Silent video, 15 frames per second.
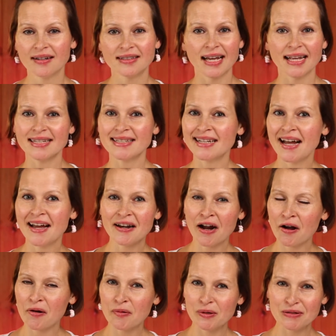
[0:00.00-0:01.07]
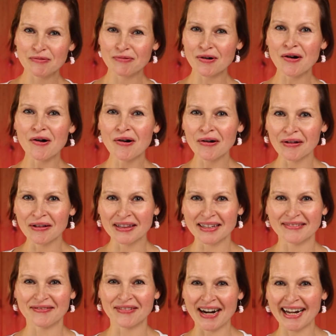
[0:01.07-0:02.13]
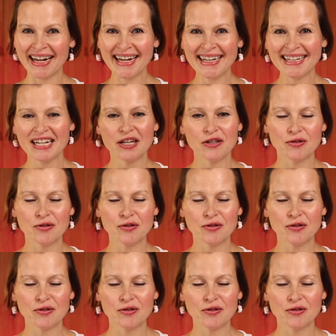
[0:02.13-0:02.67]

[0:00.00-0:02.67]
That's not how we roll, right?